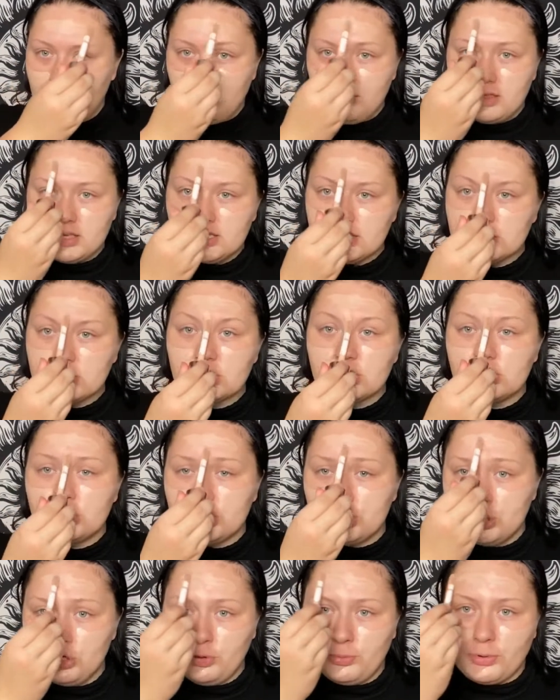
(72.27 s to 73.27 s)
This is a
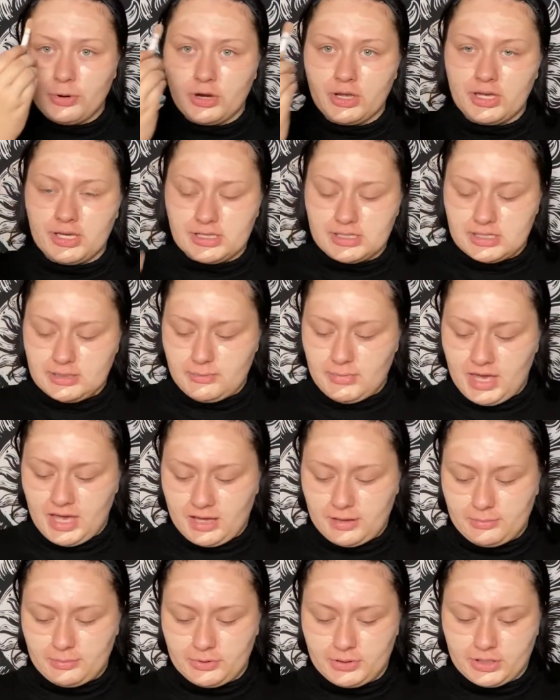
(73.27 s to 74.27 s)
super easy
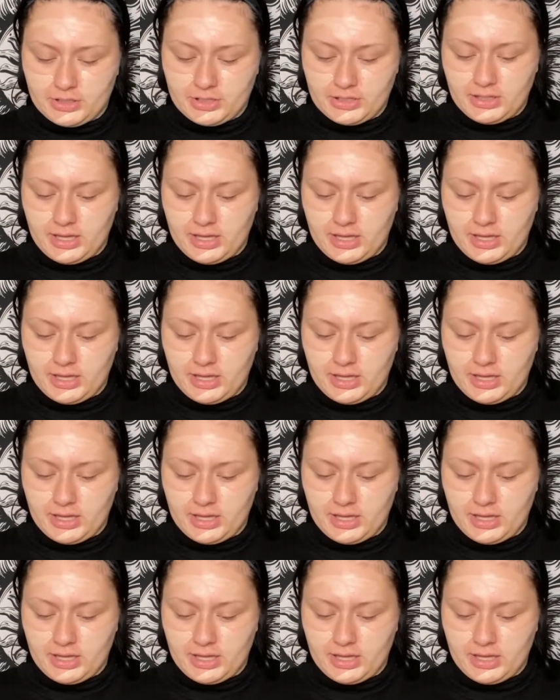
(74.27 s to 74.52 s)
makeup look.